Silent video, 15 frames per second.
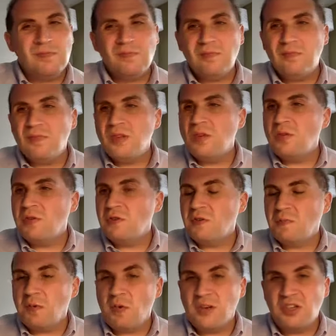Don't lose
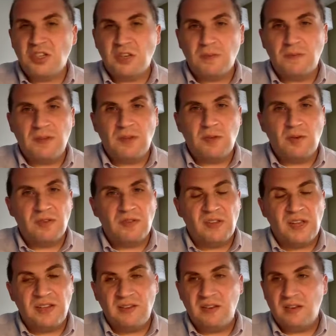points just because of
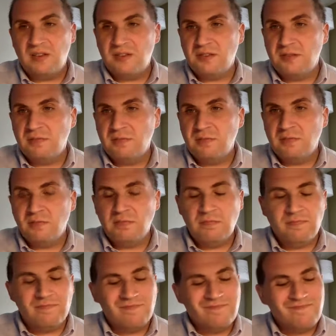laziness.
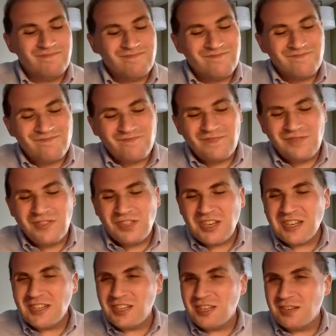
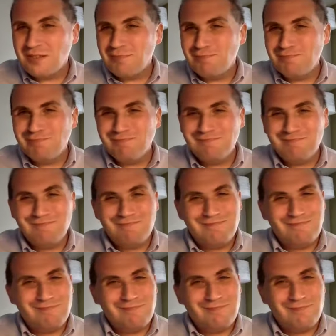That's just
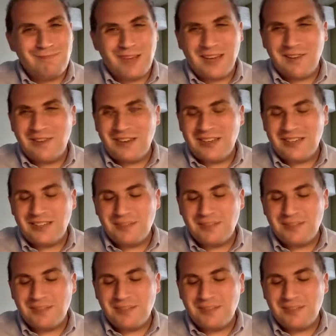my advice.